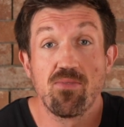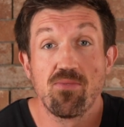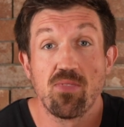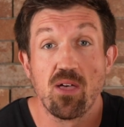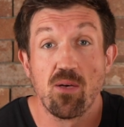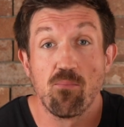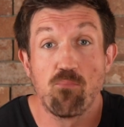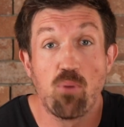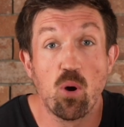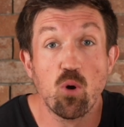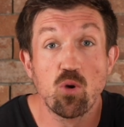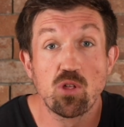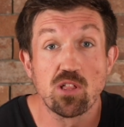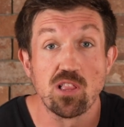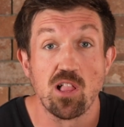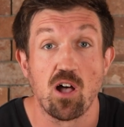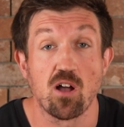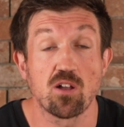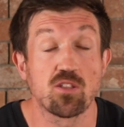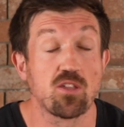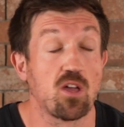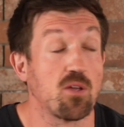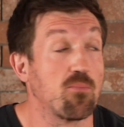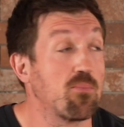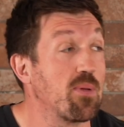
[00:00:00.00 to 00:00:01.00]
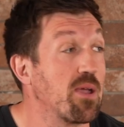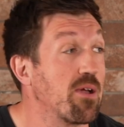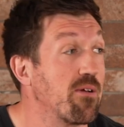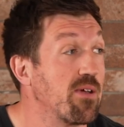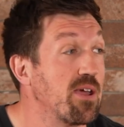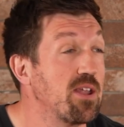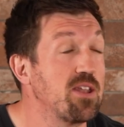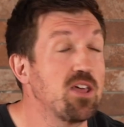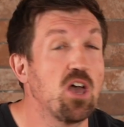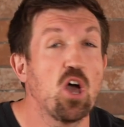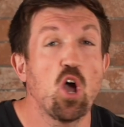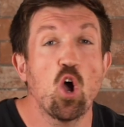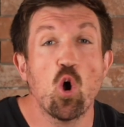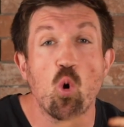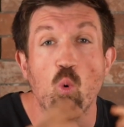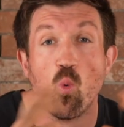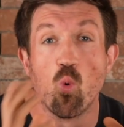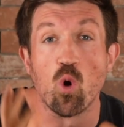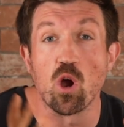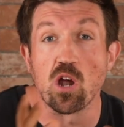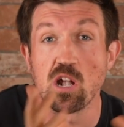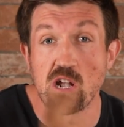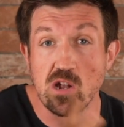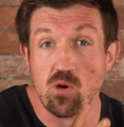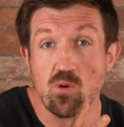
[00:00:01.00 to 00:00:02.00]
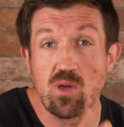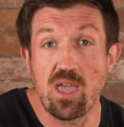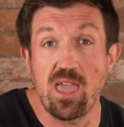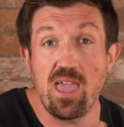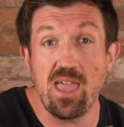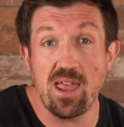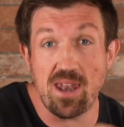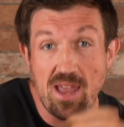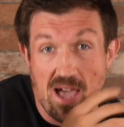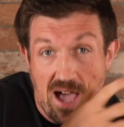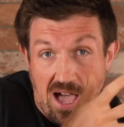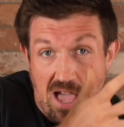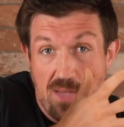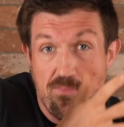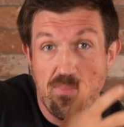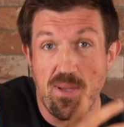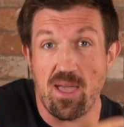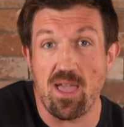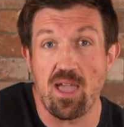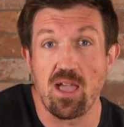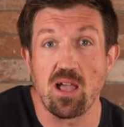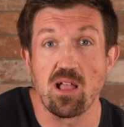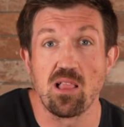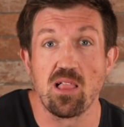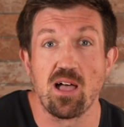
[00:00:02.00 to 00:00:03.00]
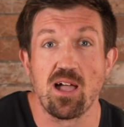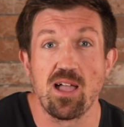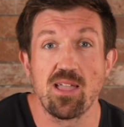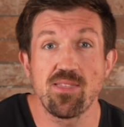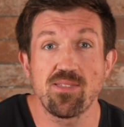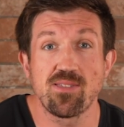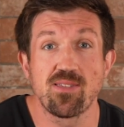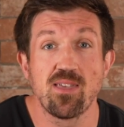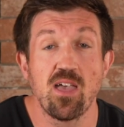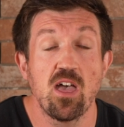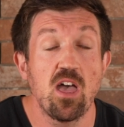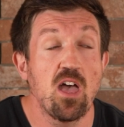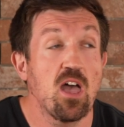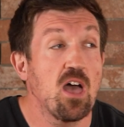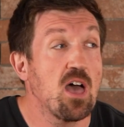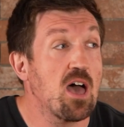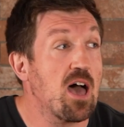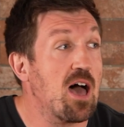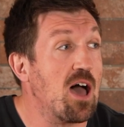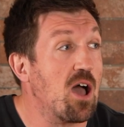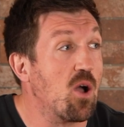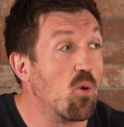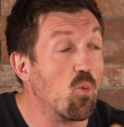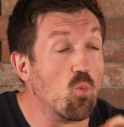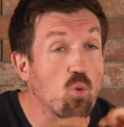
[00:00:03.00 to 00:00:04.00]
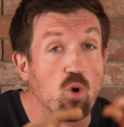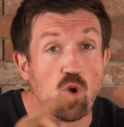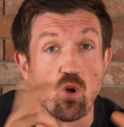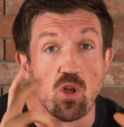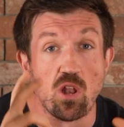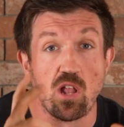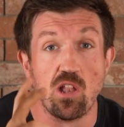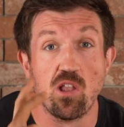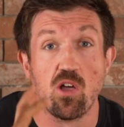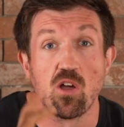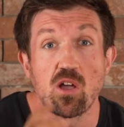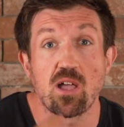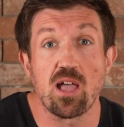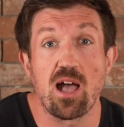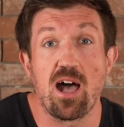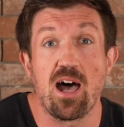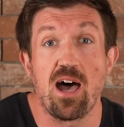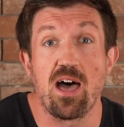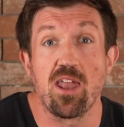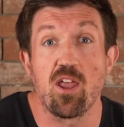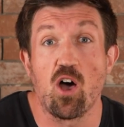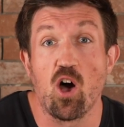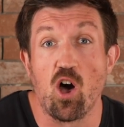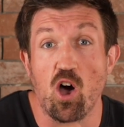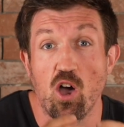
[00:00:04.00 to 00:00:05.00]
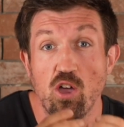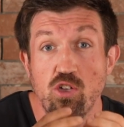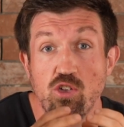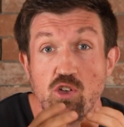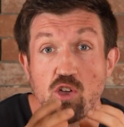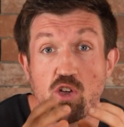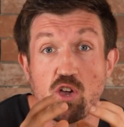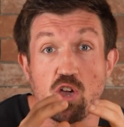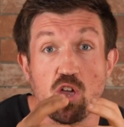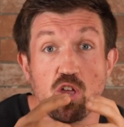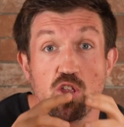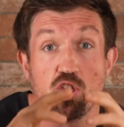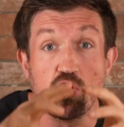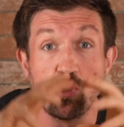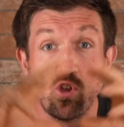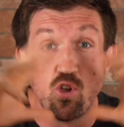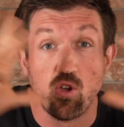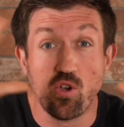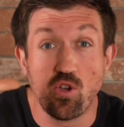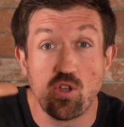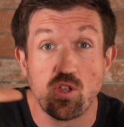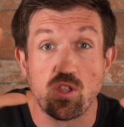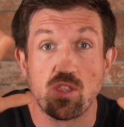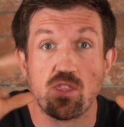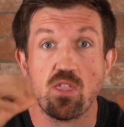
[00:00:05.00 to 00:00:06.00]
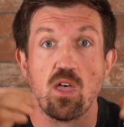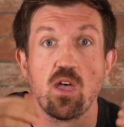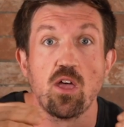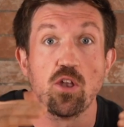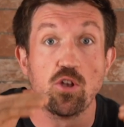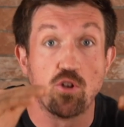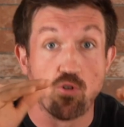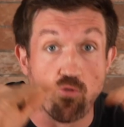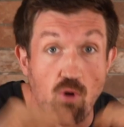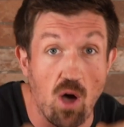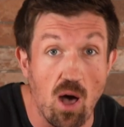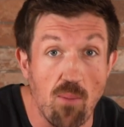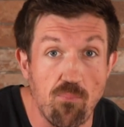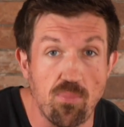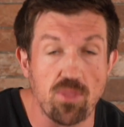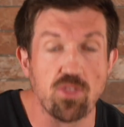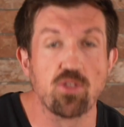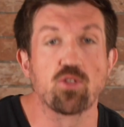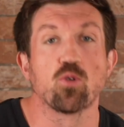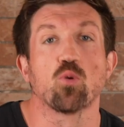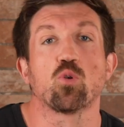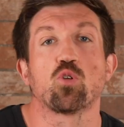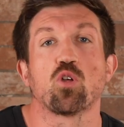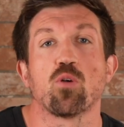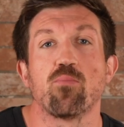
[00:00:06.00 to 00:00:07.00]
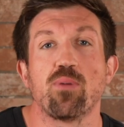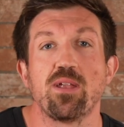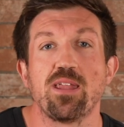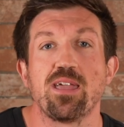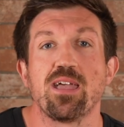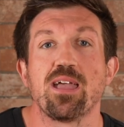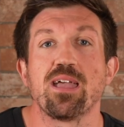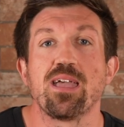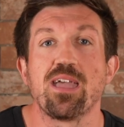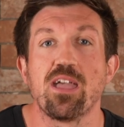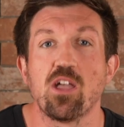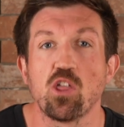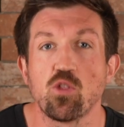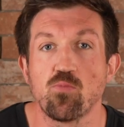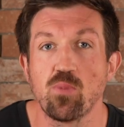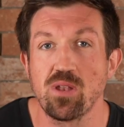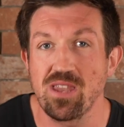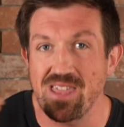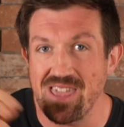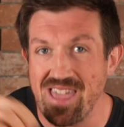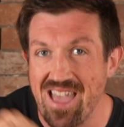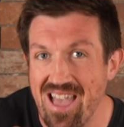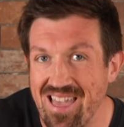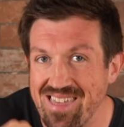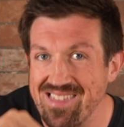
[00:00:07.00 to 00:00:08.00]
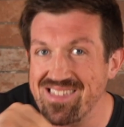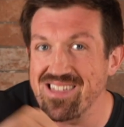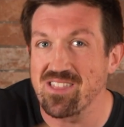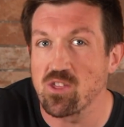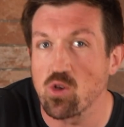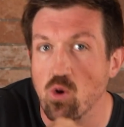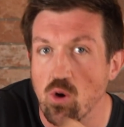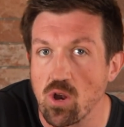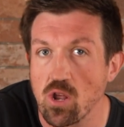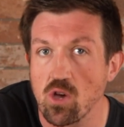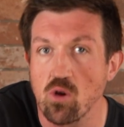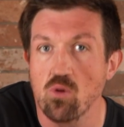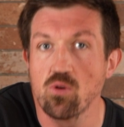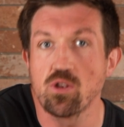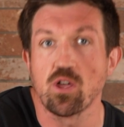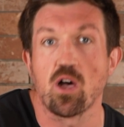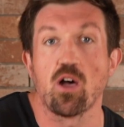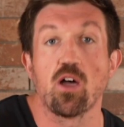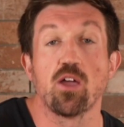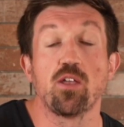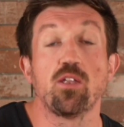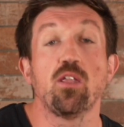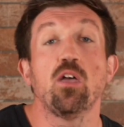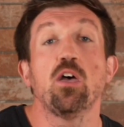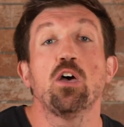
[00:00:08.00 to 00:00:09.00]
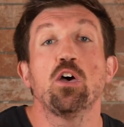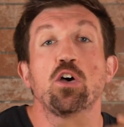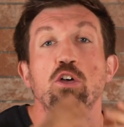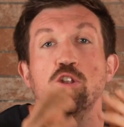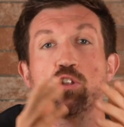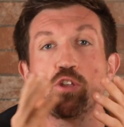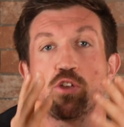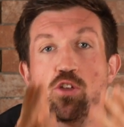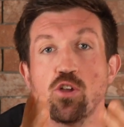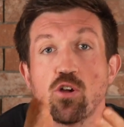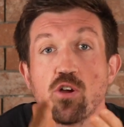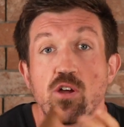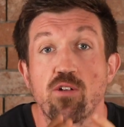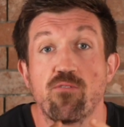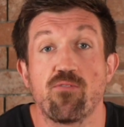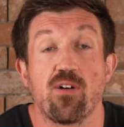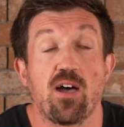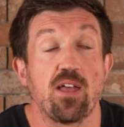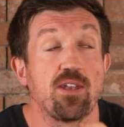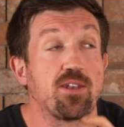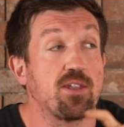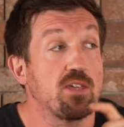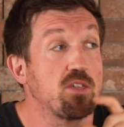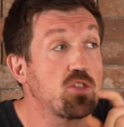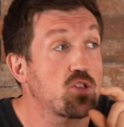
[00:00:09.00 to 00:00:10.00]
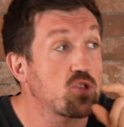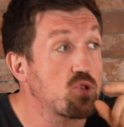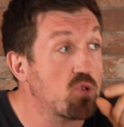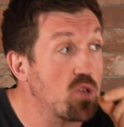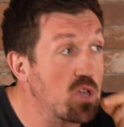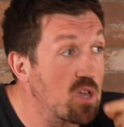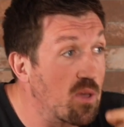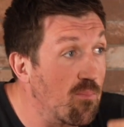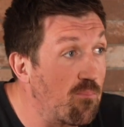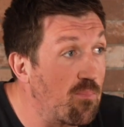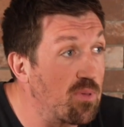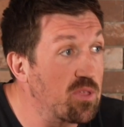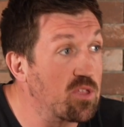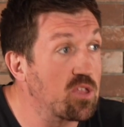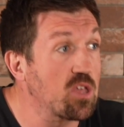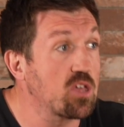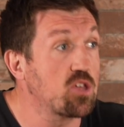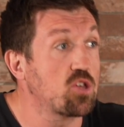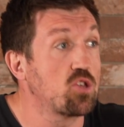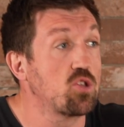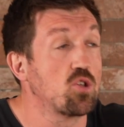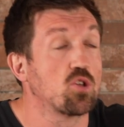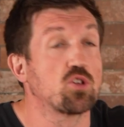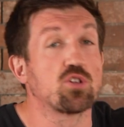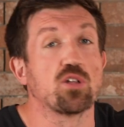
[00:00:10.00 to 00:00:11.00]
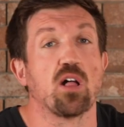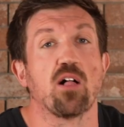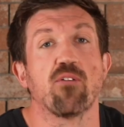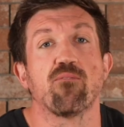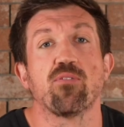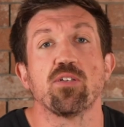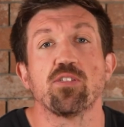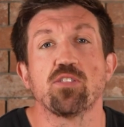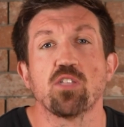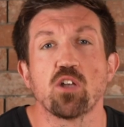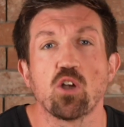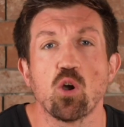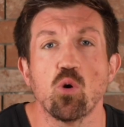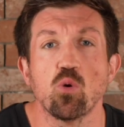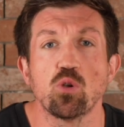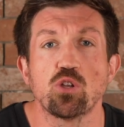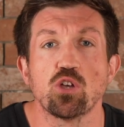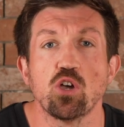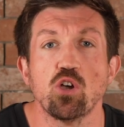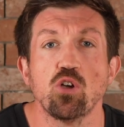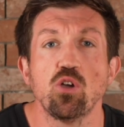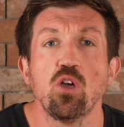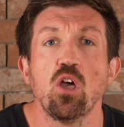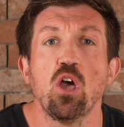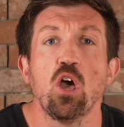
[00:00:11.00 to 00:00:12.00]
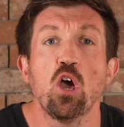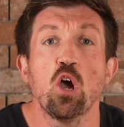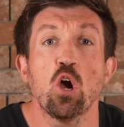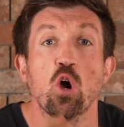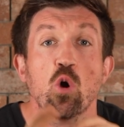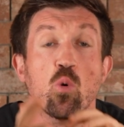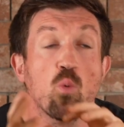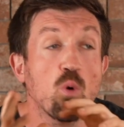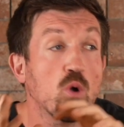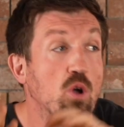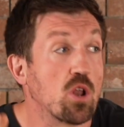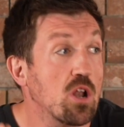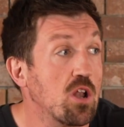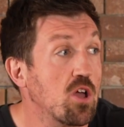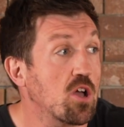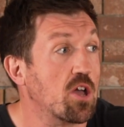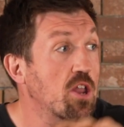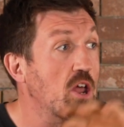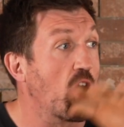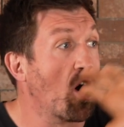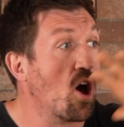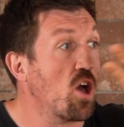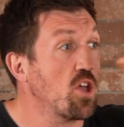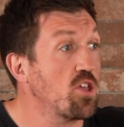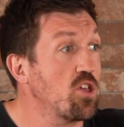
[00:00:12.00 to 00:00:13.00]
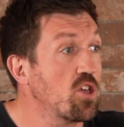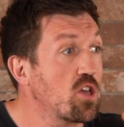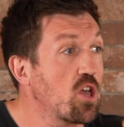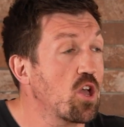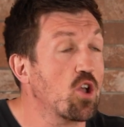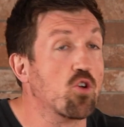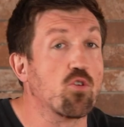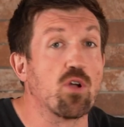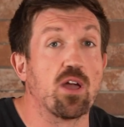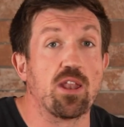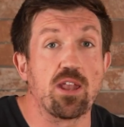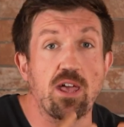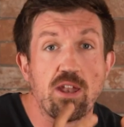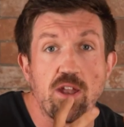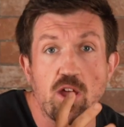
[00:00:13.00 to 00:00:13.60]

the post-lockdown period, where to locate high-paying clients. We're going to look at how you can use the drop in social media engagement. Yes, it's going to go down to your advantage so you can position yourself as the go-to. We're going to look at how you can create